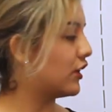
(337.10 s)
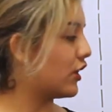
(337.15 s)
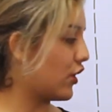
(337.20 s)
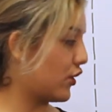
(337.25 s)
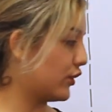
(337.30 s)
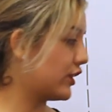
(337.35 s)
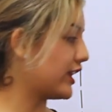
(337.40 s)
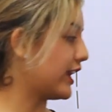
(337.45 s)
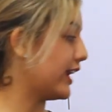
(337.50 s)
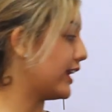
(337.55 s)

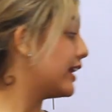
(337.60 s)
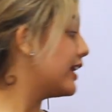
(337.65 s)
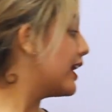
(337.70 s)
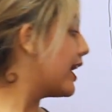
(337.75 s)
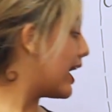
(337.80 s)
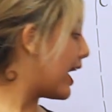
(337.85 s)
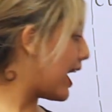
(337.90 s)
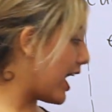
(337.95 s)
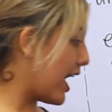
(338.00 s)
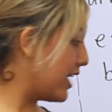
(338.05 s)
Okay,
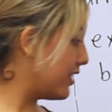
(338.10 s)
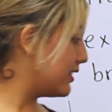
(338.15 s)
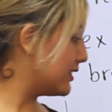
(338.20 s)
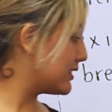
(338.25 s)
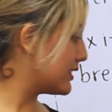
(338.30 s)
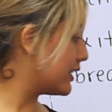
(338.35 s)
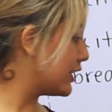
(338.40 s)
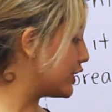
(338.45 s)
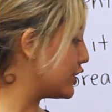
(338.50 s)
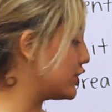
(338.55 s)
a
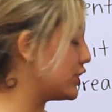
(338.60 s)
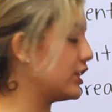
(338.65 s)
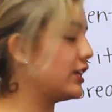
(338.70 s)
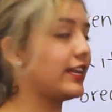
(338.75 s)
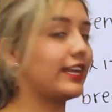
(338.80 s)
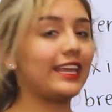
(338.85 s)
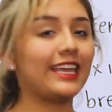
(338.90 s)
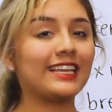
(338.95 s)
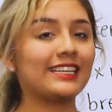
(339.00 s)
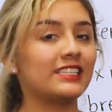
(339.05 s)
discussion
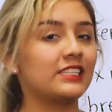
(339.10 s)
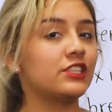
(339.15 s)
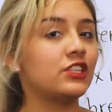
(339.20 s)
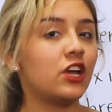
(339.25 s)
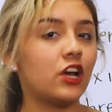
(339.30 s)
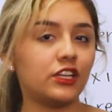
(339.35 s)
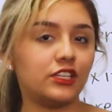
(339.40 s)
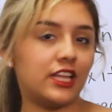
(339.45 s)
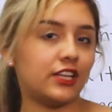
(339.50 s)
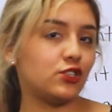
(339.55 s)
is
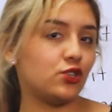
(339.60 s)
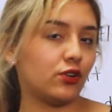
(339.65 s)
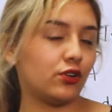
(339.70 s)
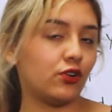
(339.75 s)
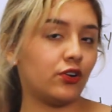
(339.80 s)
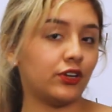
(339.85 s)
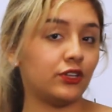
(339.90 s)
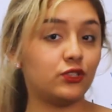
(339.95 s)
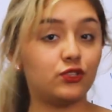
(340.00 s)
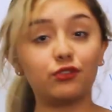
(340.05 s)
not that you're
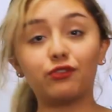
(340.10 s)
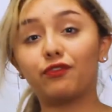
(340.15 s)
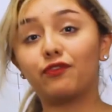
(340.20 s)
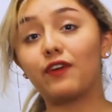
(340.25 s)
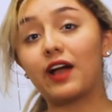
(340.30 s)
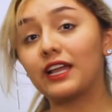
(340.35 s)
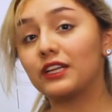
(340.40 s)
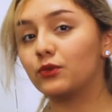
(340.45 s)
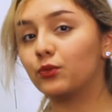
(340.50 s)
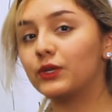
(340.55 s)
going to
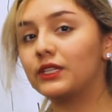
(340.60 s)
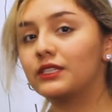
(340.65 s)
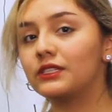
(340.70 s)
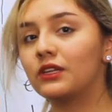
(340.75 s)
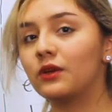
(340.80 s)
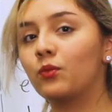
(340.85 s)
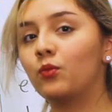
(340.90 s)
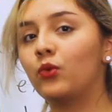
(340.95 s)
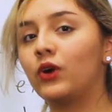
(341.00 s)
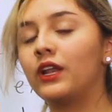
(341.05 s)
fight with
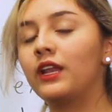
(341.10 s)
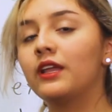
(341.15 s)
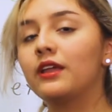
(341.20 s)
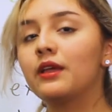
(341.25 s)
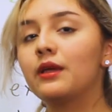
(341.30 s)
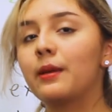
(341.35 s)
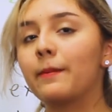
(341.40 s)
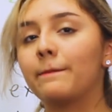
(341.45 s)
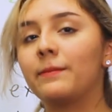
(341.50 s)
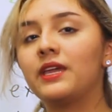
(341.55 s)
someone
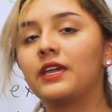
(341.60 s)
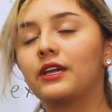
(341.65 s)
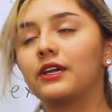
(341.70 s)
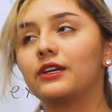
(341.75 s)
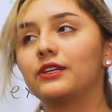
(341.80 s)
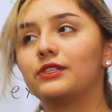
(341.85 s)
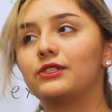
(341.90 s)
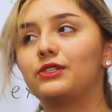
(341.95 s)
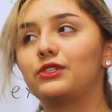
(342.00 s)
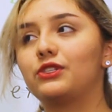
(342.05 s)

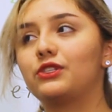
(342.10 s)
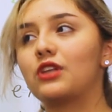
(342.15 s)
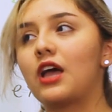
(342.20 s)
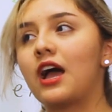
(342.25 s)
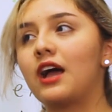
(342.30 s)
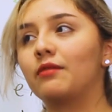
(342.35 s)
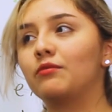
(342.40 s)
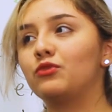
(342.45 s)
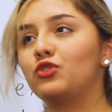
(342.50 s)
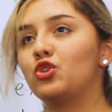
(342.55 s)
because
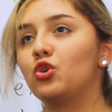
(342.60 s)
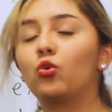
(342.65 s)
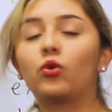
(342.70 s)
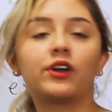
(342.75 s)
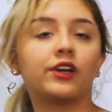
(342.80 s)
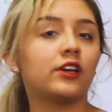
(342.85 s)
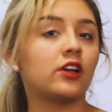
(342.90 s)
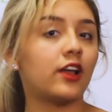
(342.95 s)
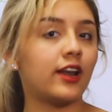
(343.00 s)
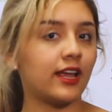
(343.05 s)
you
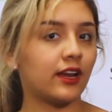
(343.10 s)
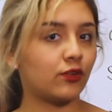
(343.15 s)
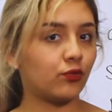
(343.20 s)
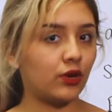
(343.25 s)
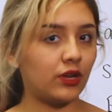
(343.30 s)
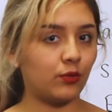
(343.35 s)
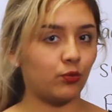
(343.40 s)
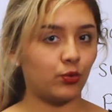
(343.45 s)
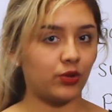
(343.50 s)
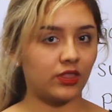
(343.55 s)
are not
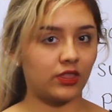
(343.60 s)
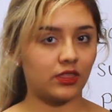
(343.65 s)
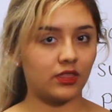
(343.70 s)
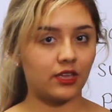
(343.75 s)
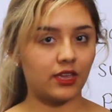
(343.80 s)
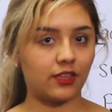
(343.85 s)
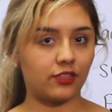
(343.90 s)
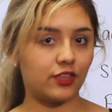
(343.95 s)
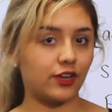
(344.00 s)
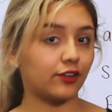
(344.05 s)
agree with
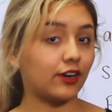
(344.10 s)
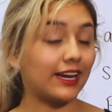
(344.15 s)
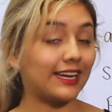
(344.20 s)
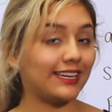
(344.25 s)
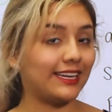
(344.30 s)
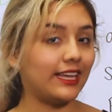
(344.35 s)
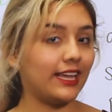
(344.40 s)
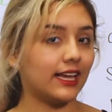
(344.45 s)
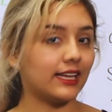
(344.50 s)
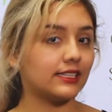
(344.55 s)
their
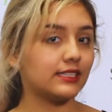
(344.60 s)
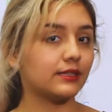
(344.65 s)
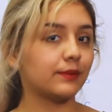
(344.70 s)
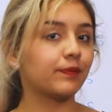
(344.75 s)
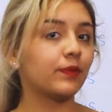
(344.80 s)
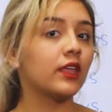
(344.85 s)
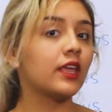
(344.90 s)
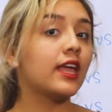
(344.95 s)
ideas.